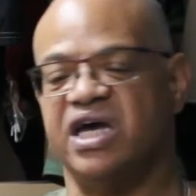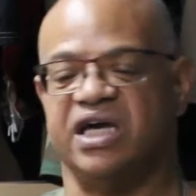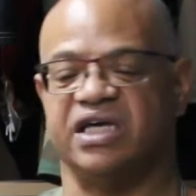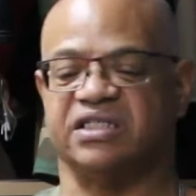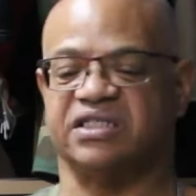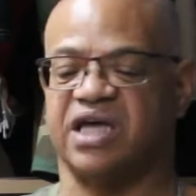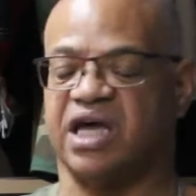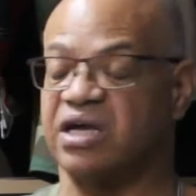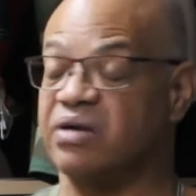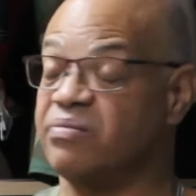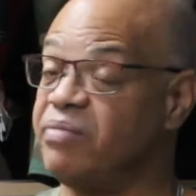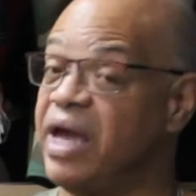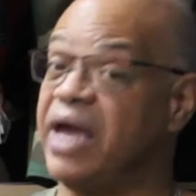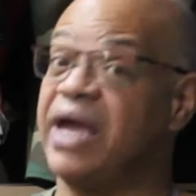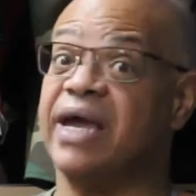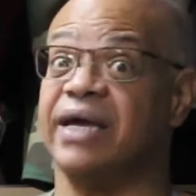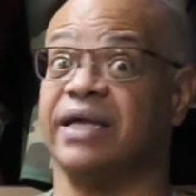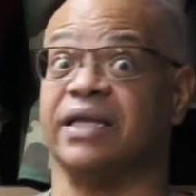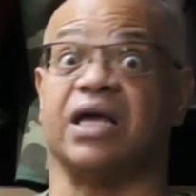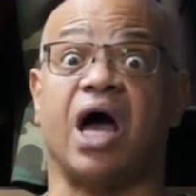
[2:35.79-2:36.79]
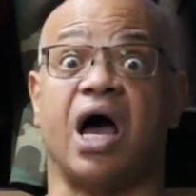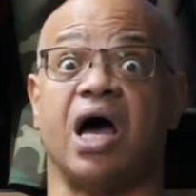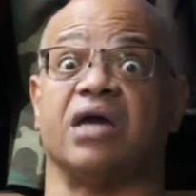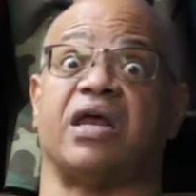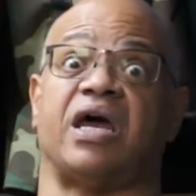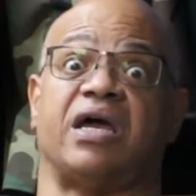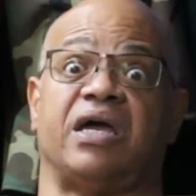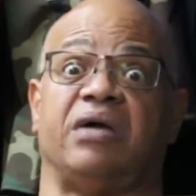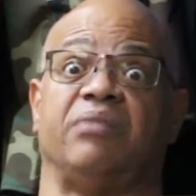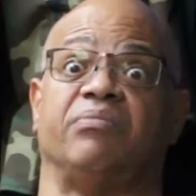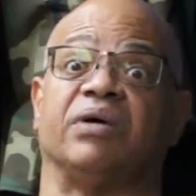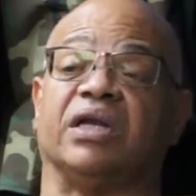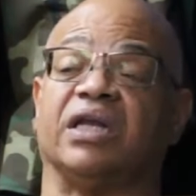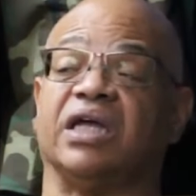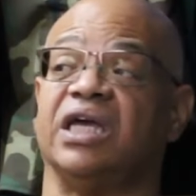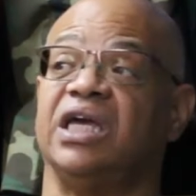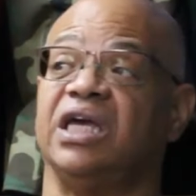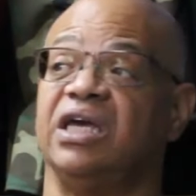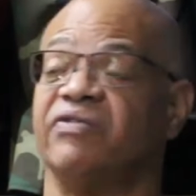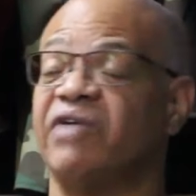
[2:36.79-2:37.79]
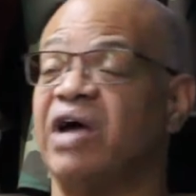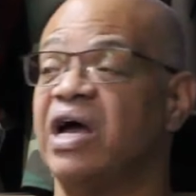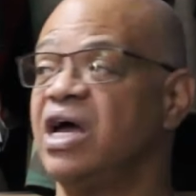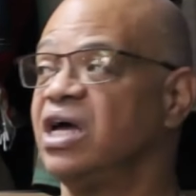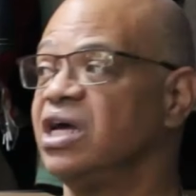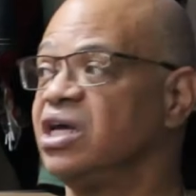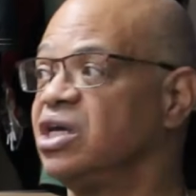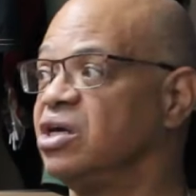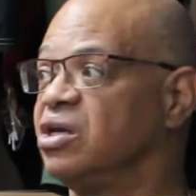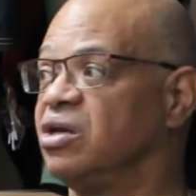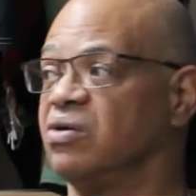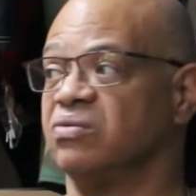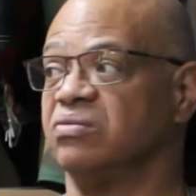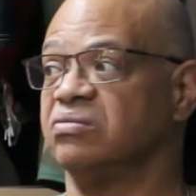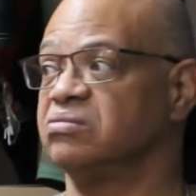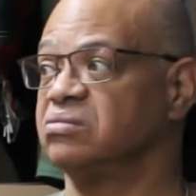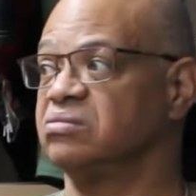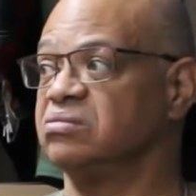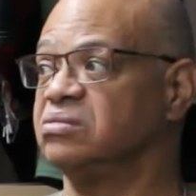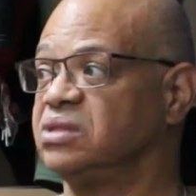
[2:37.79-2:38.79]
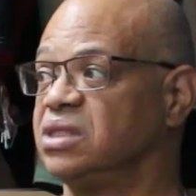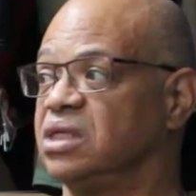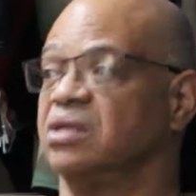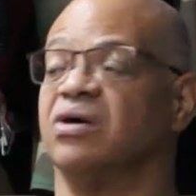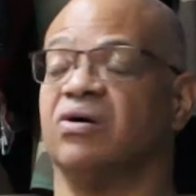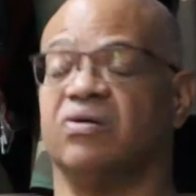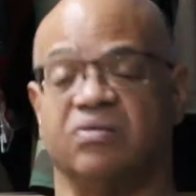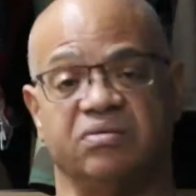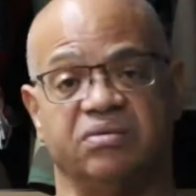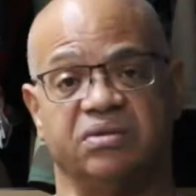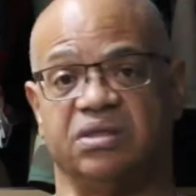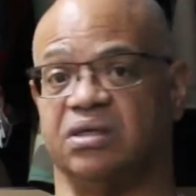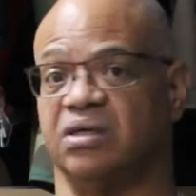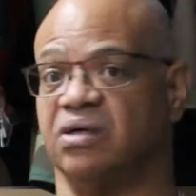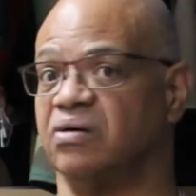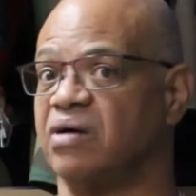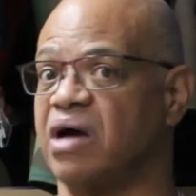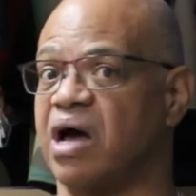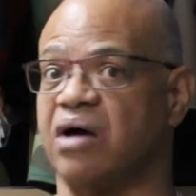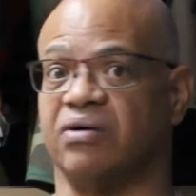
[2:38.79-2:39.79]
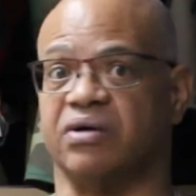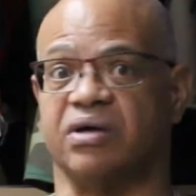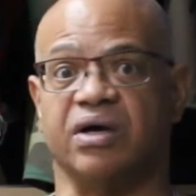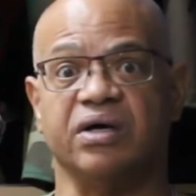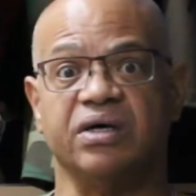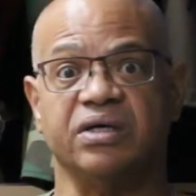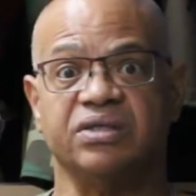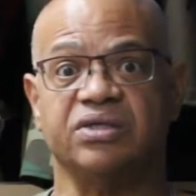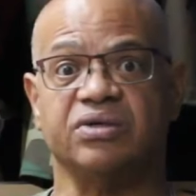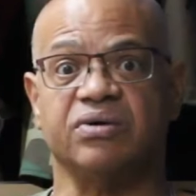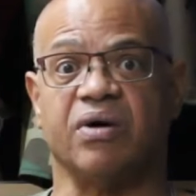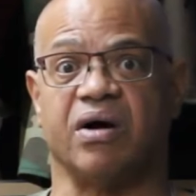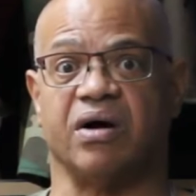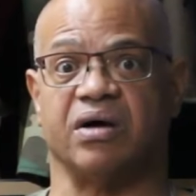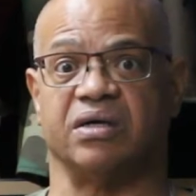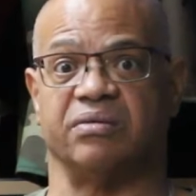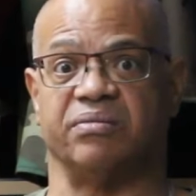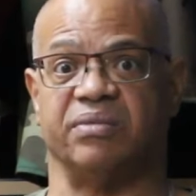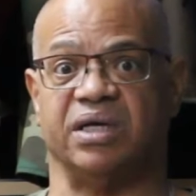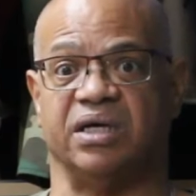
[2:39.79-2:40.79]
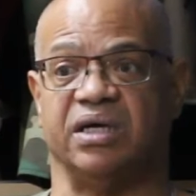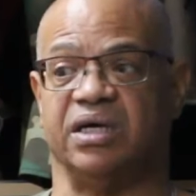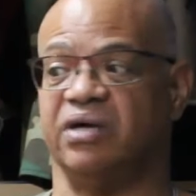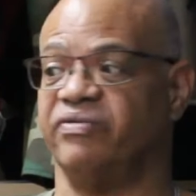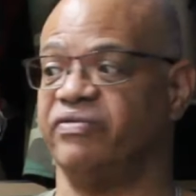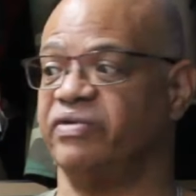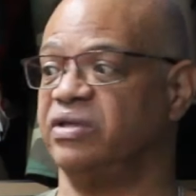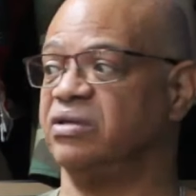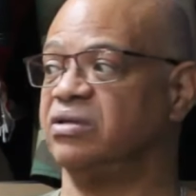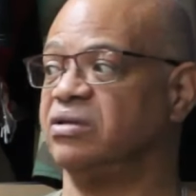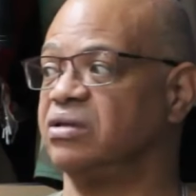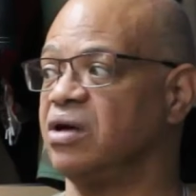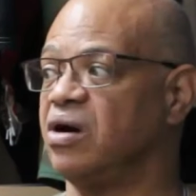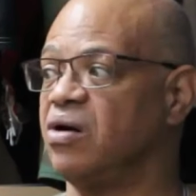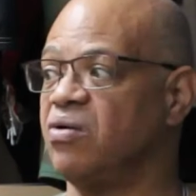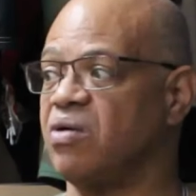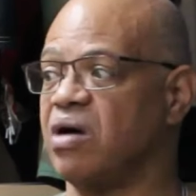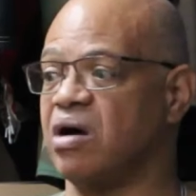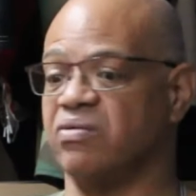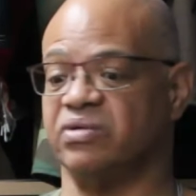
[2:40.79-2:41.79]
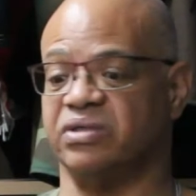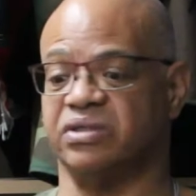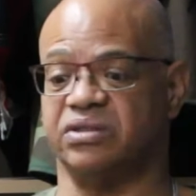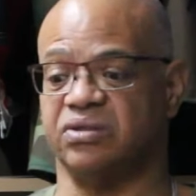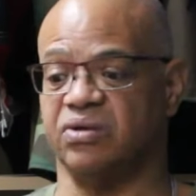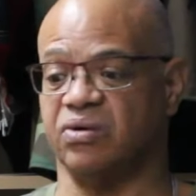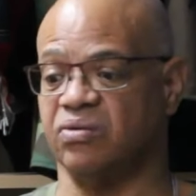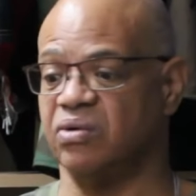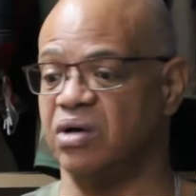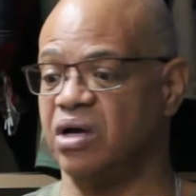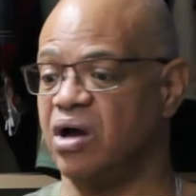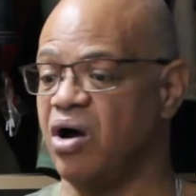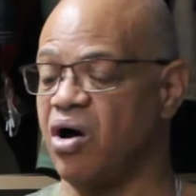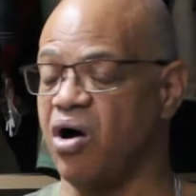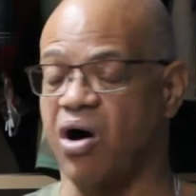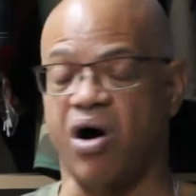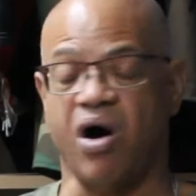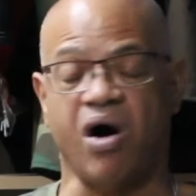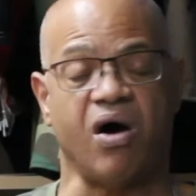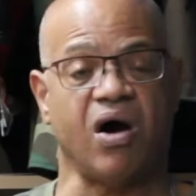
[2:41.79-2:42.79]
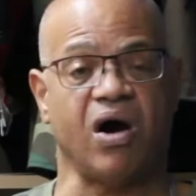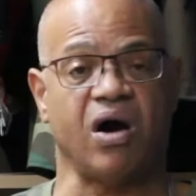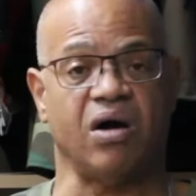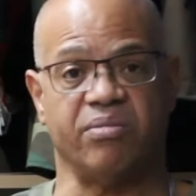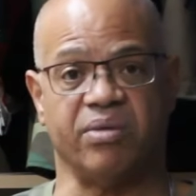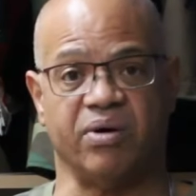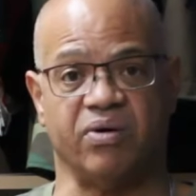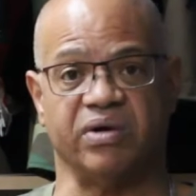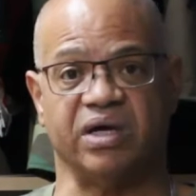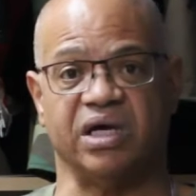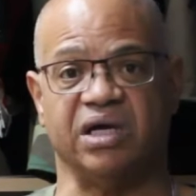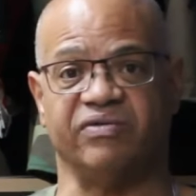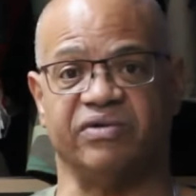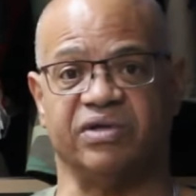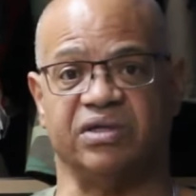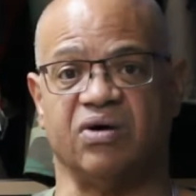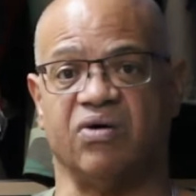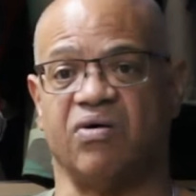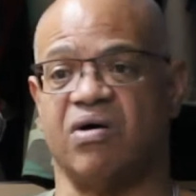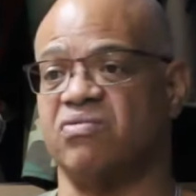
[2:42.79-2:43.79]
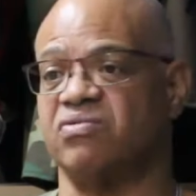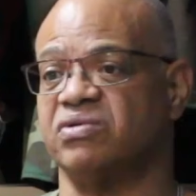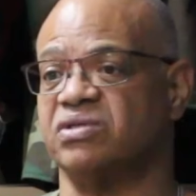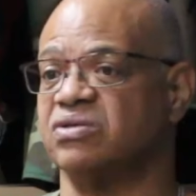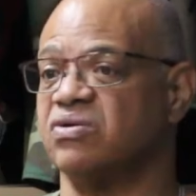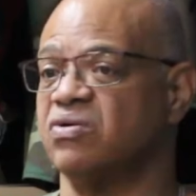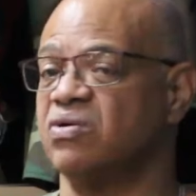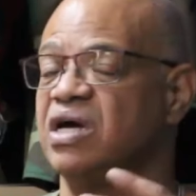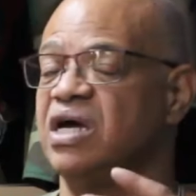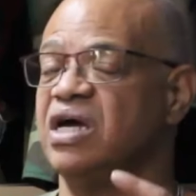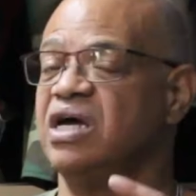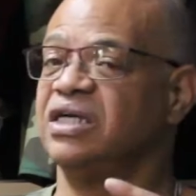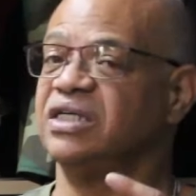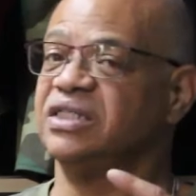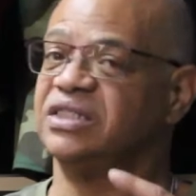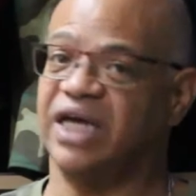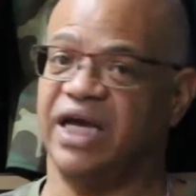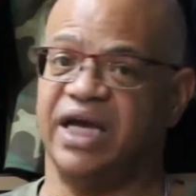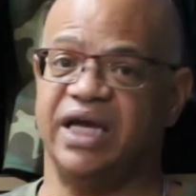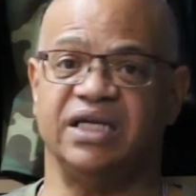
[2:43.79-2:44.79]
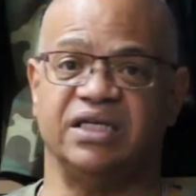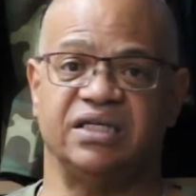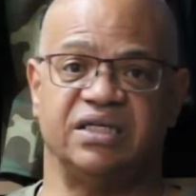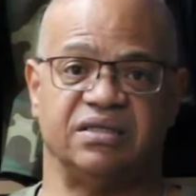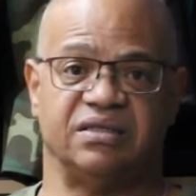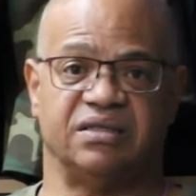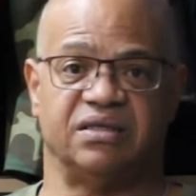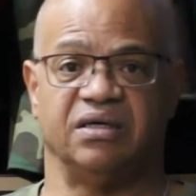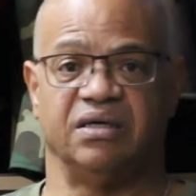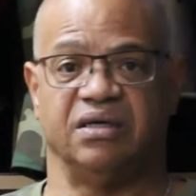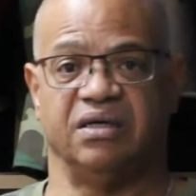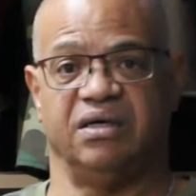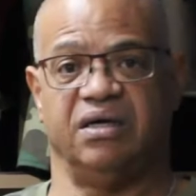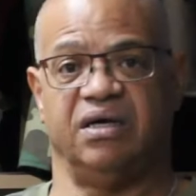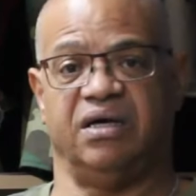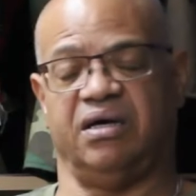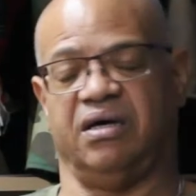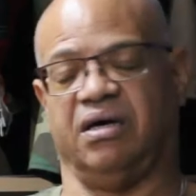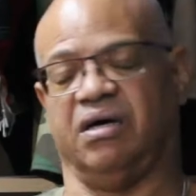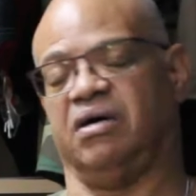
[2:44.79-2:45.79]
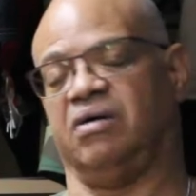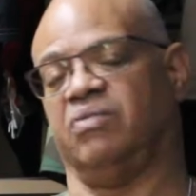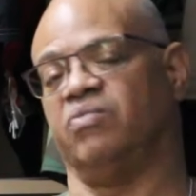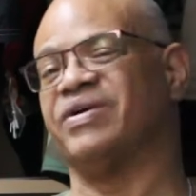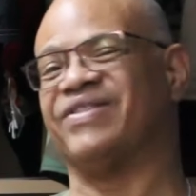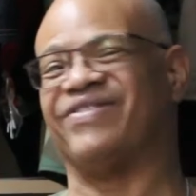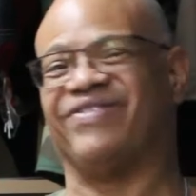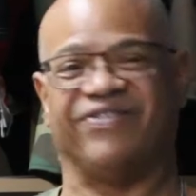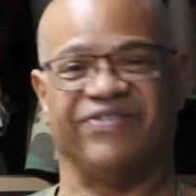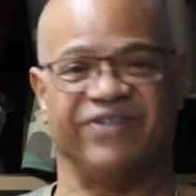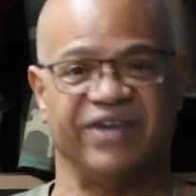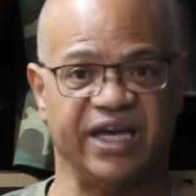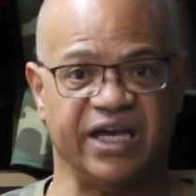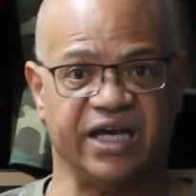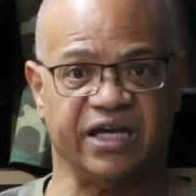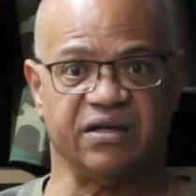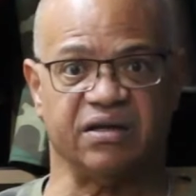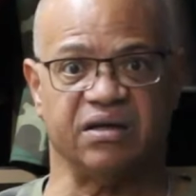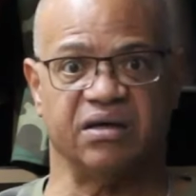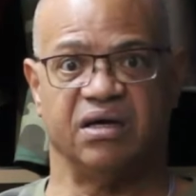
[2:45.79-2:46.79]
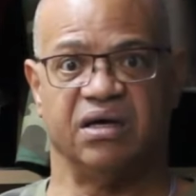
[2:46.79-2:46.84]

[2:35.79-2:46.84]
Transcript: It's like, man, God, I can't believe, you know, you know, you know how good you are to me, even though I was so horrible, even though I was so tainted uh, with sin,